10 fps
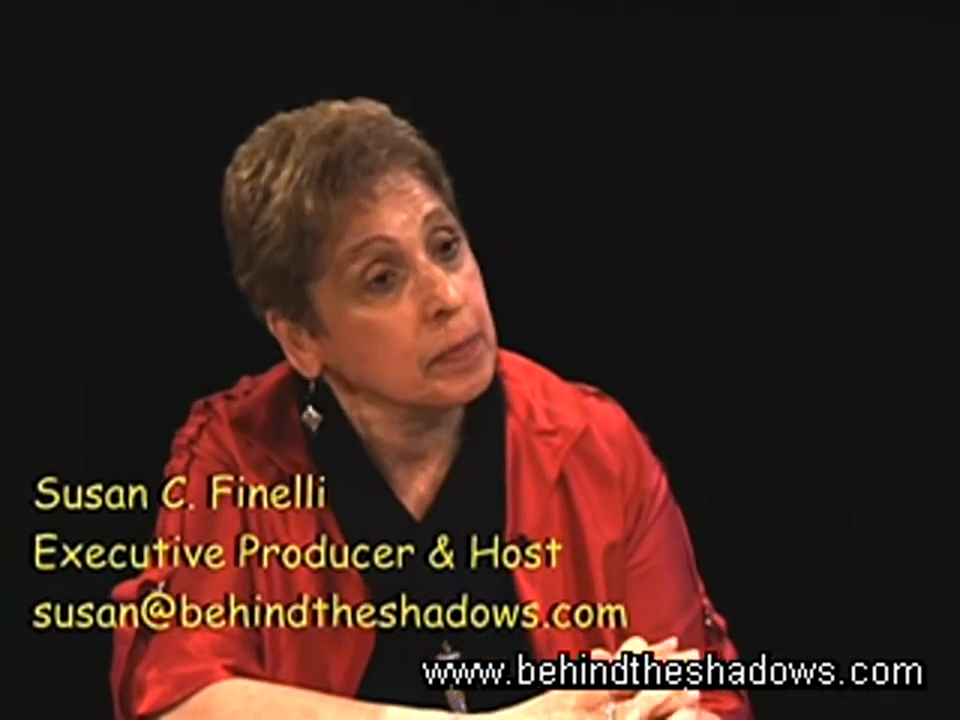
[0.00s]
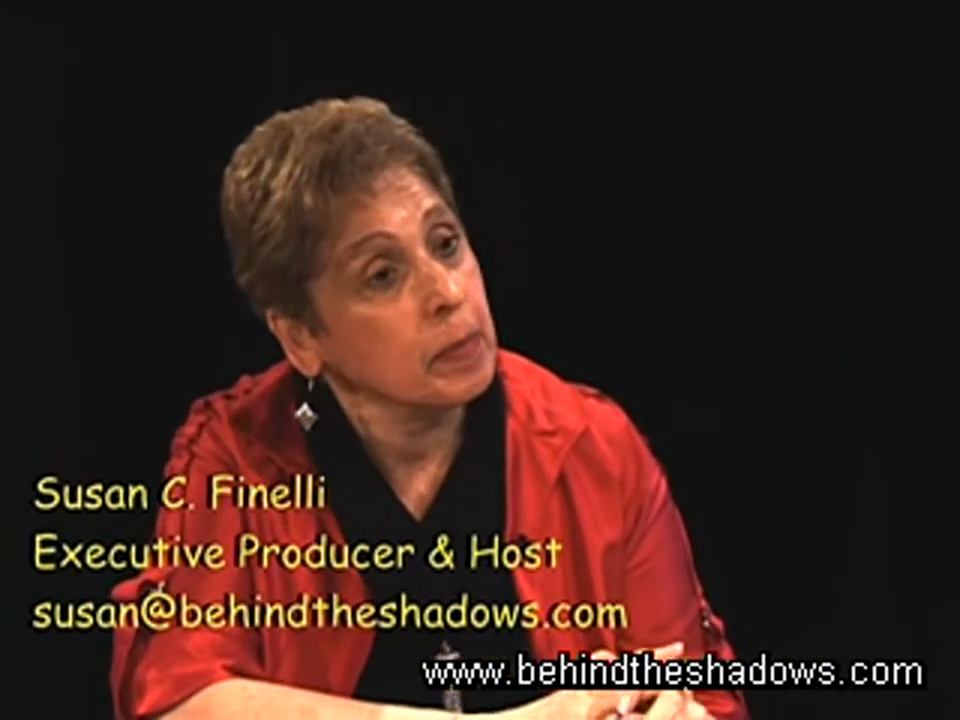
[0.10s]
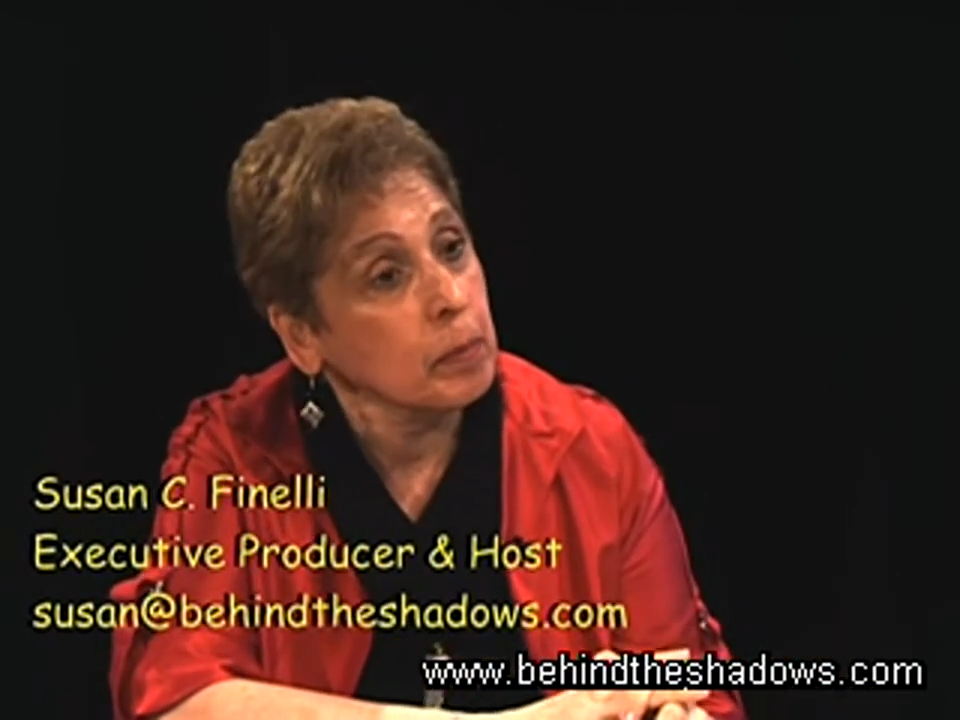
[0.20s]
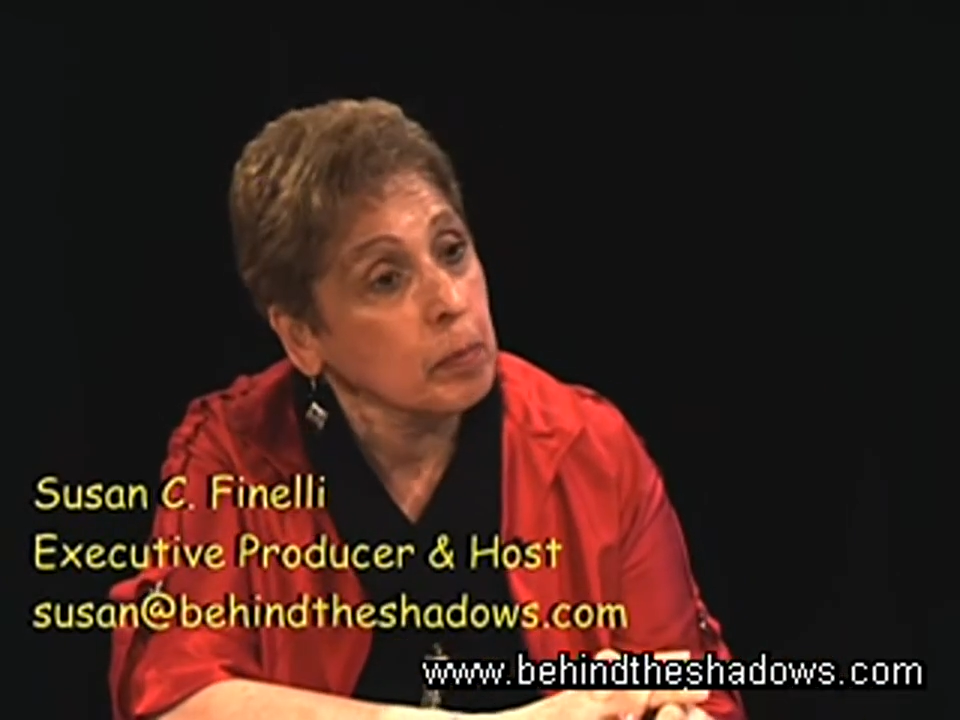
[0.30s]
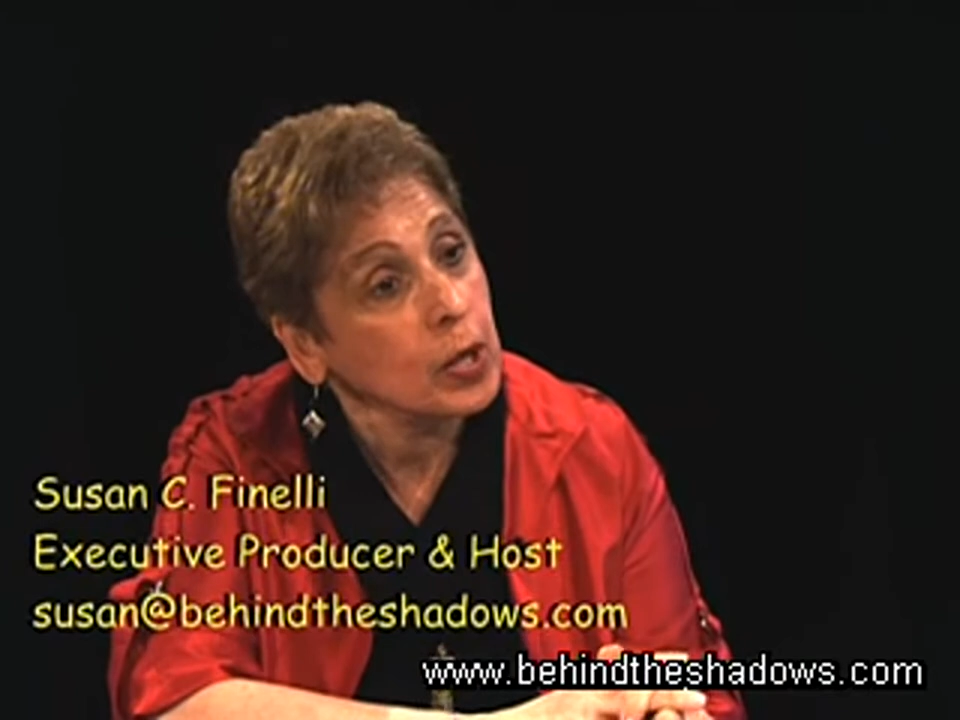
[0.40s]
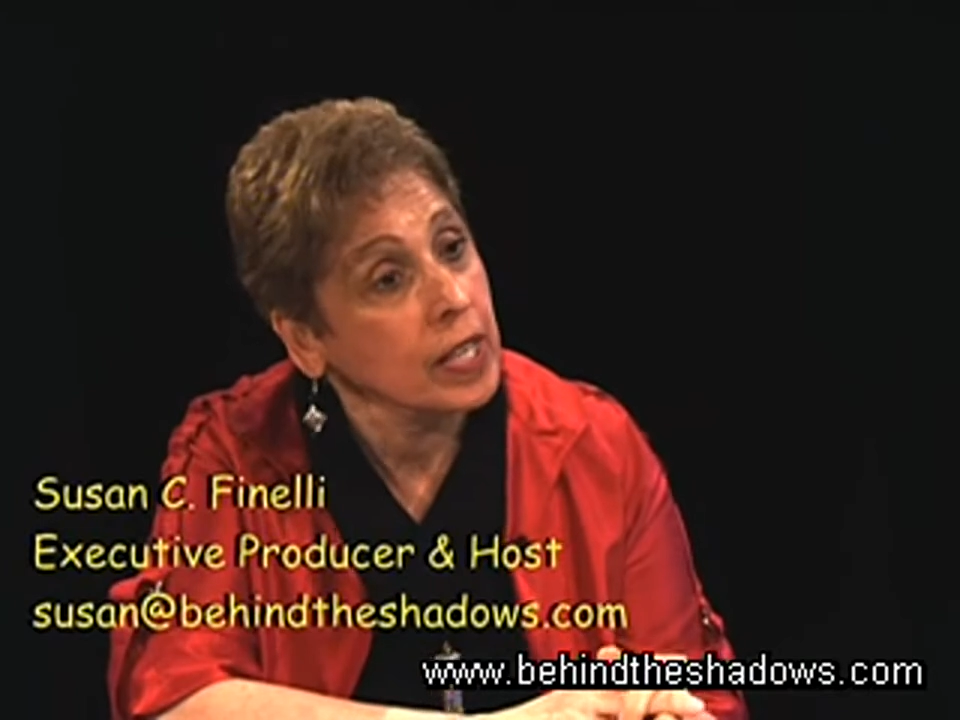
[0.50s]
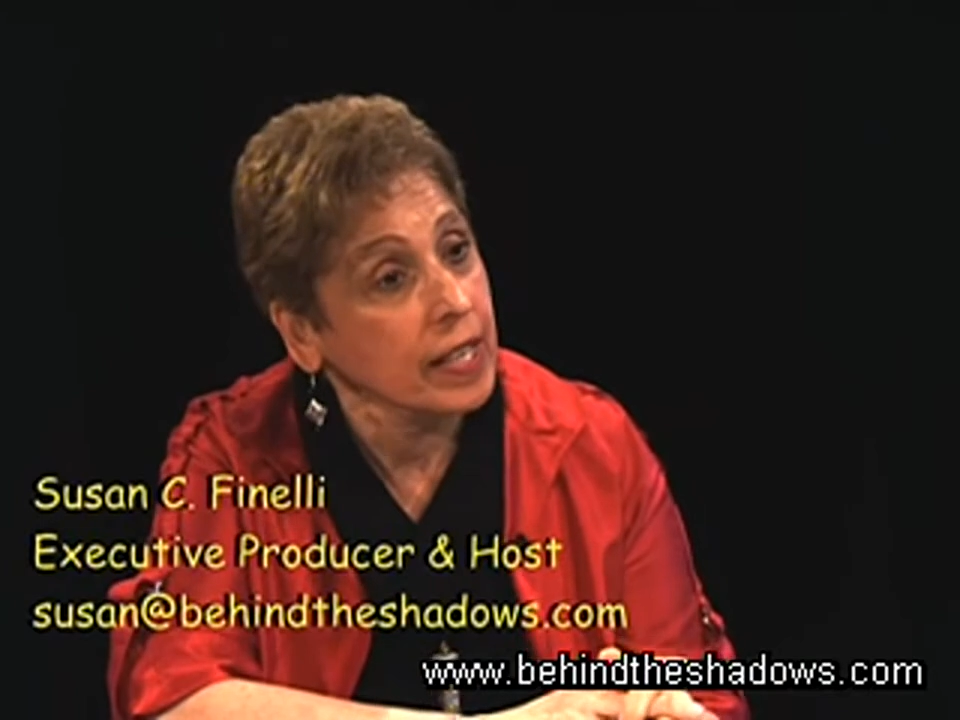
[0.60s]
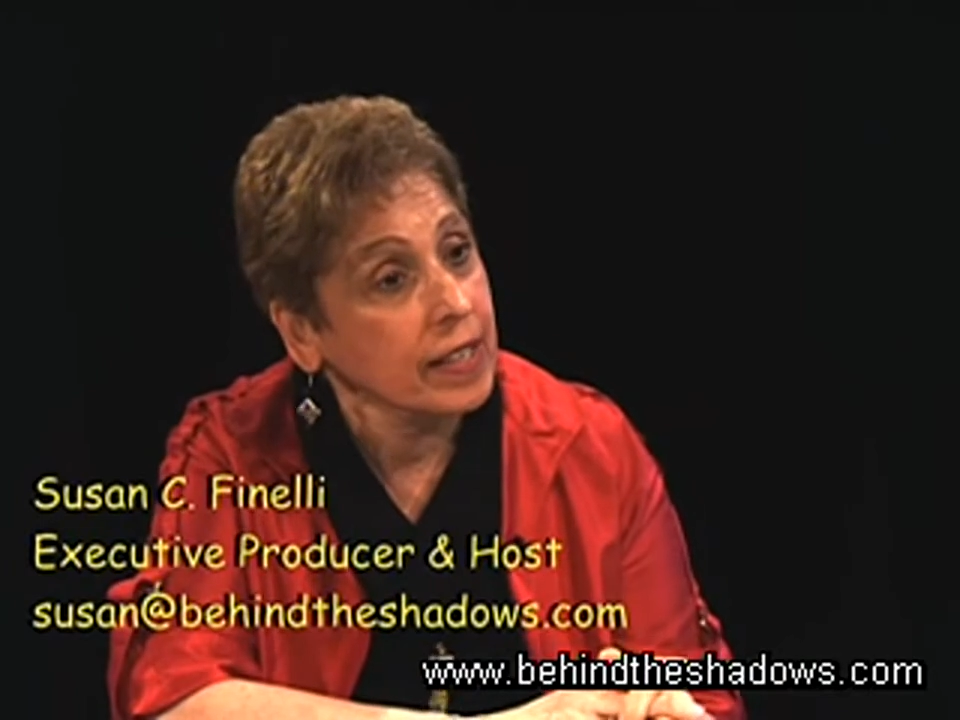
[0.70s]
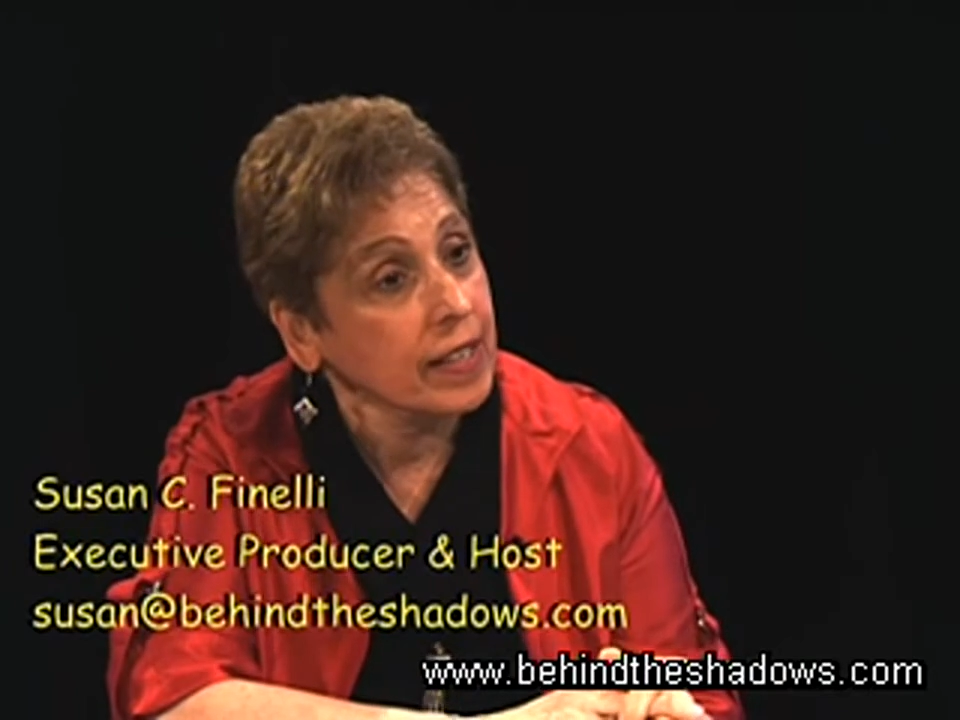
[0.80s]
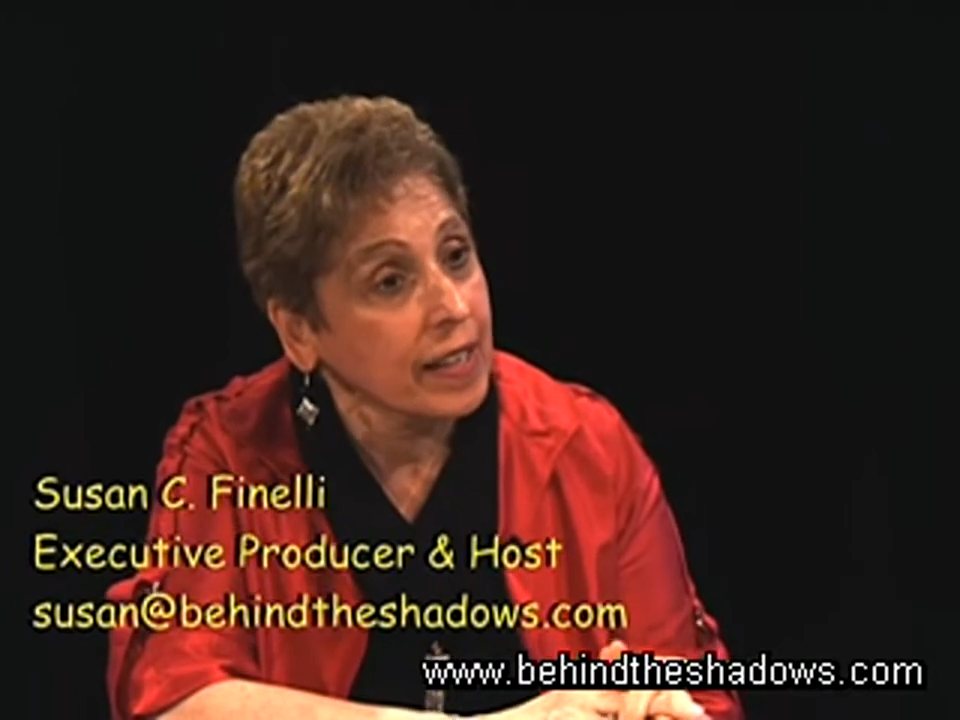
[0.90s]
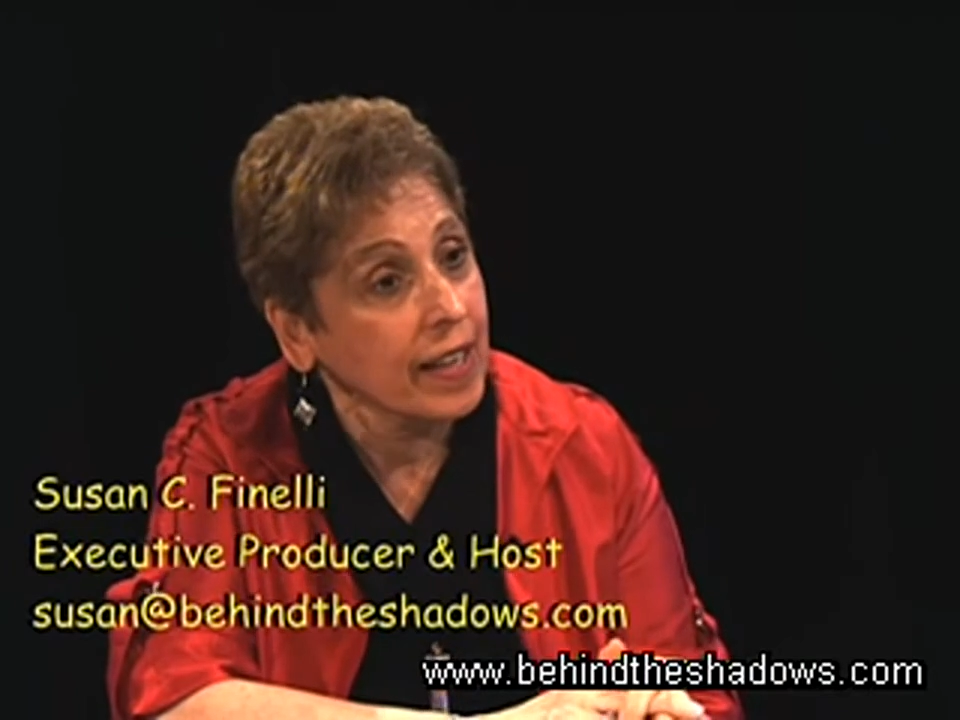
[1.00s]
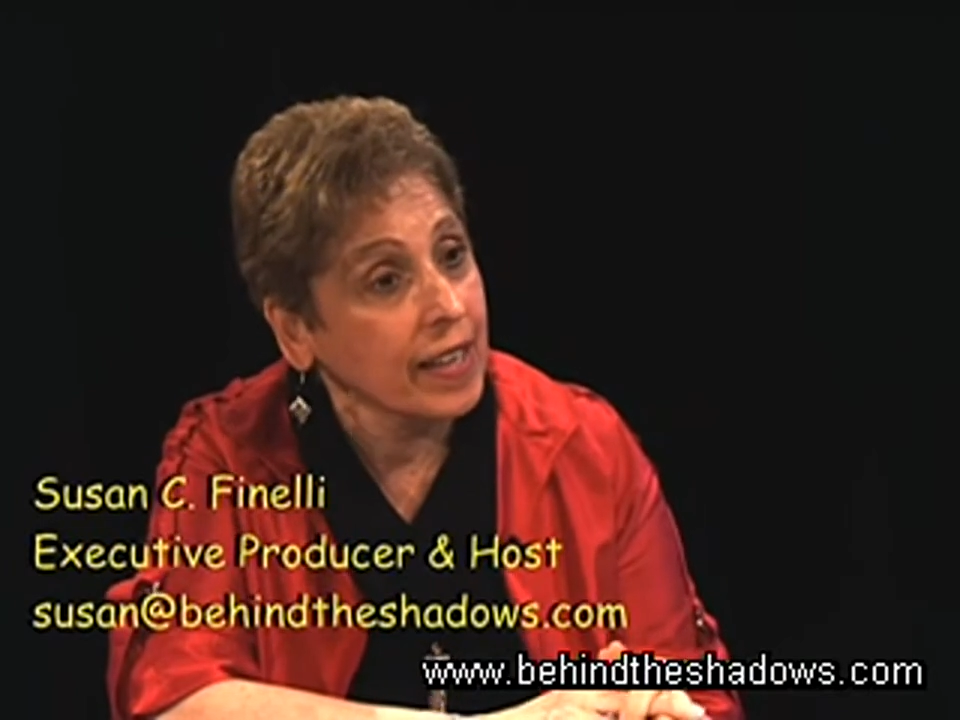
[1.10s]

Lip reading: been bullied